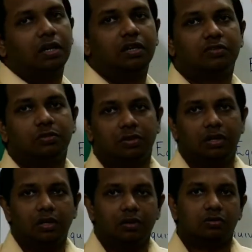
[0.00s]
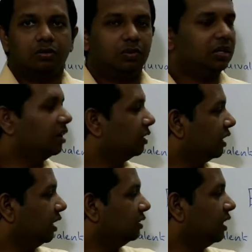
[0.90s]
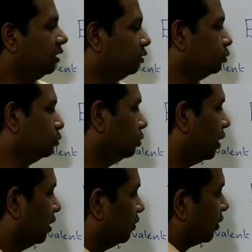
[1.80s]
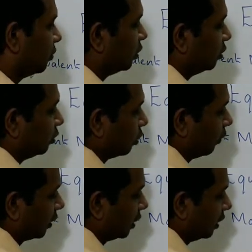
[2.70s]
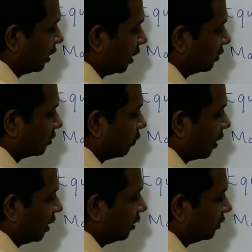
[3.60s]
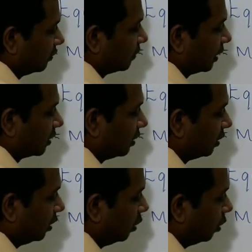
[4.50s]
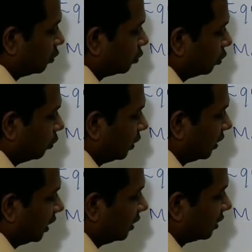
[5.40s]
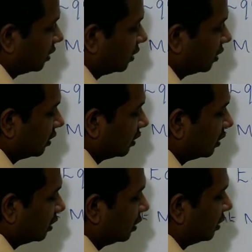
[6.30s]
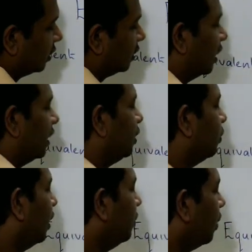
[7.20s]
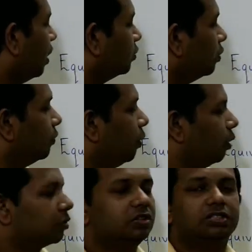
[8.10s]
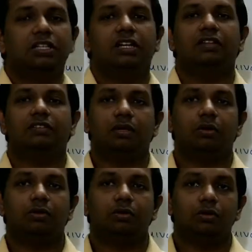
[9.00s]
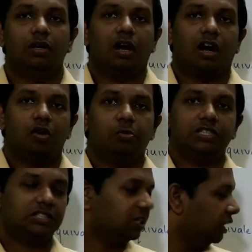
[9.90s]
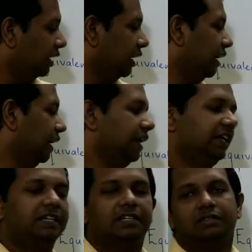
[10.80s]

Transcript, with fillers: understood so we can take that 2 and substitute over here as the valency factor so you will get the equivalent mass of oxygen is equal to how much 8